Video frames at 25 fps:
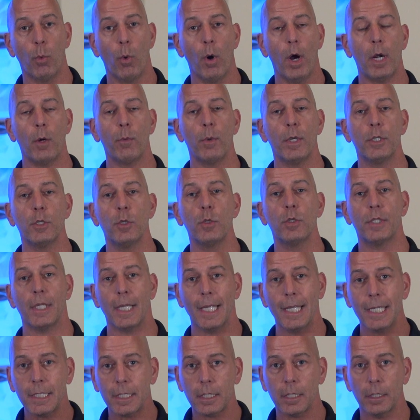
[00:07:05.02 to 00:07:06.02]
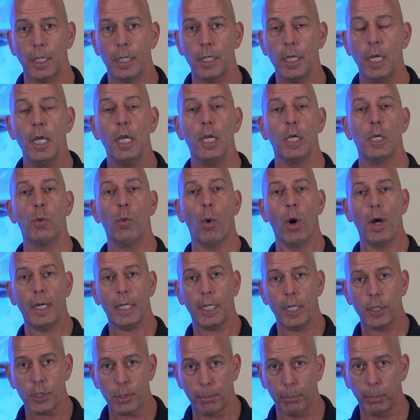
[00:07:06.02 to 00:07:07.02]
want to reduce insulin, you want to
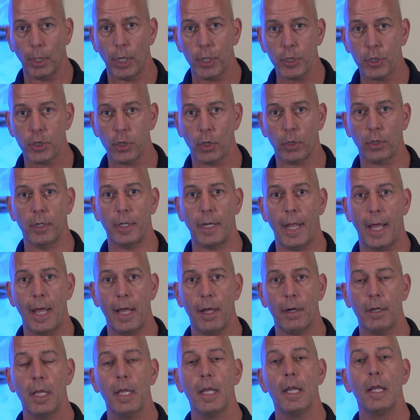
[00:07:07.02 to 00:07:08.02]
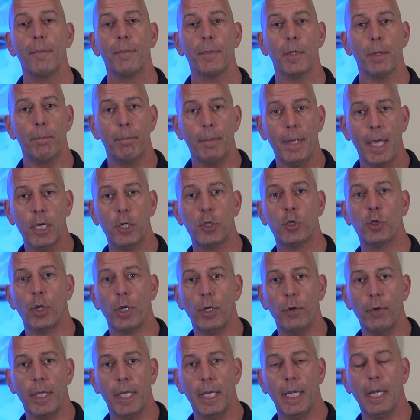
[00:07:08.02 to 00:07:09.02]
get your blood sugar down, make sure
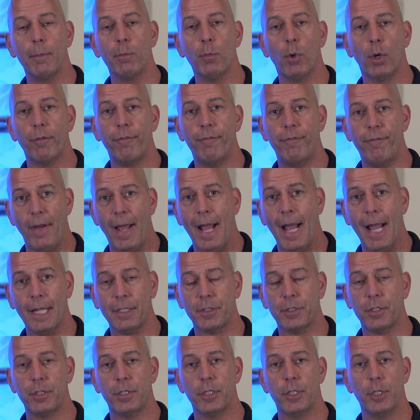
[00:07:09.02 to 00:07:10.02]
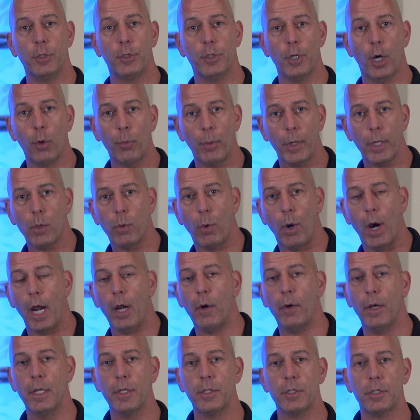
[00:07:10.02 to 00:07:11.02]
you're eating more fats. You don't
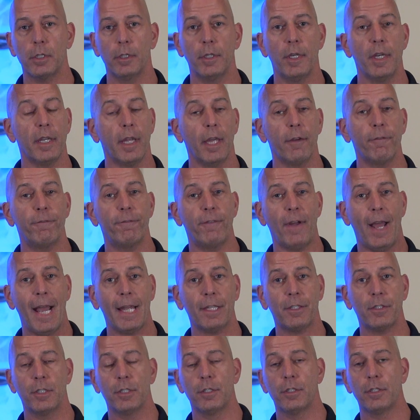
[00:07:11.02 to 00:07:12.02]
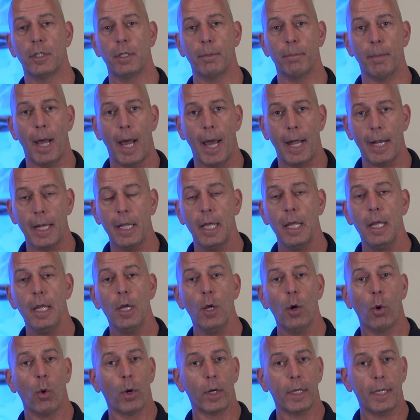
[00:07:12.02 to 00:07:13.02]
require insulin to get fats into the body
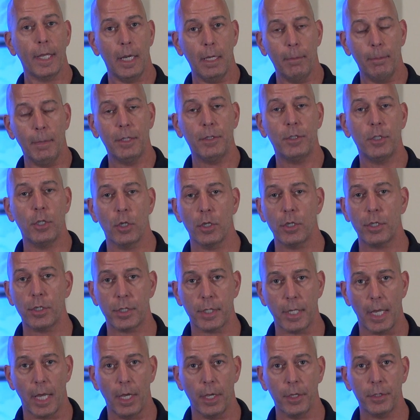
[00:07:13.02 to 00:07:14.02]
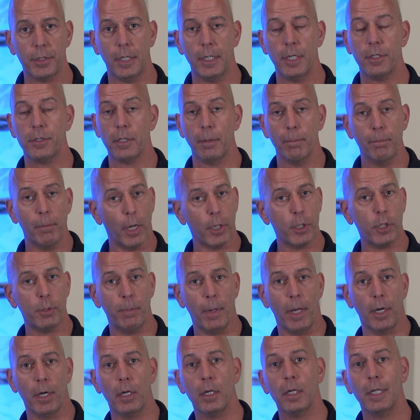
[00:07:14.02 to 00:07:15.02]
or get them into your cells, and it's a much
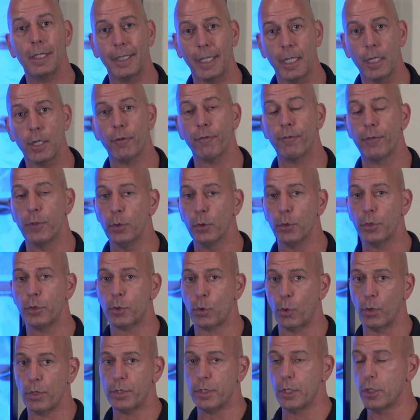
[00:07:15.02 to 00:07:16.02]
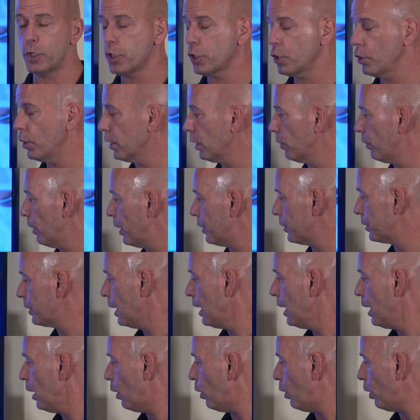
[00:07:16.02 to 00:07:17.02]
better, cleaner fuel source than sugar is.
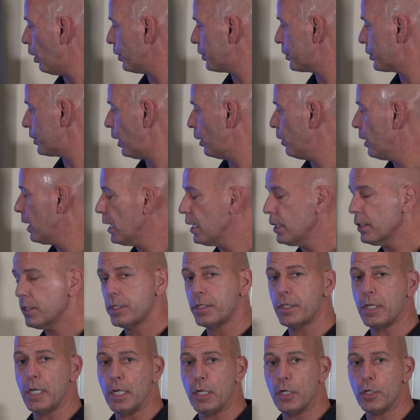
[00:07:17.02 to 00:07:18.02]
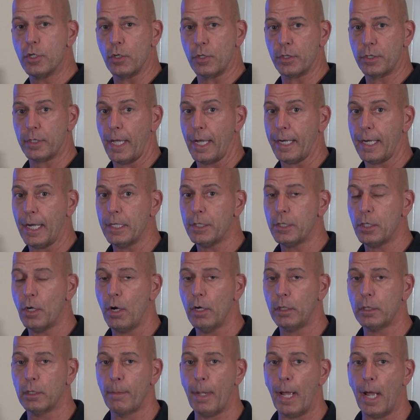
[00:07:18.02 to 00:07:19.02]
Also, seizures, like I
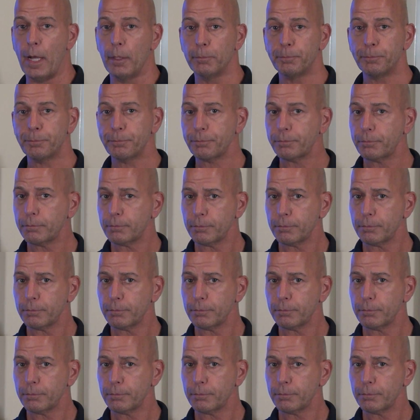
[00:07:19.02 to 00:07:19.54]
talked about.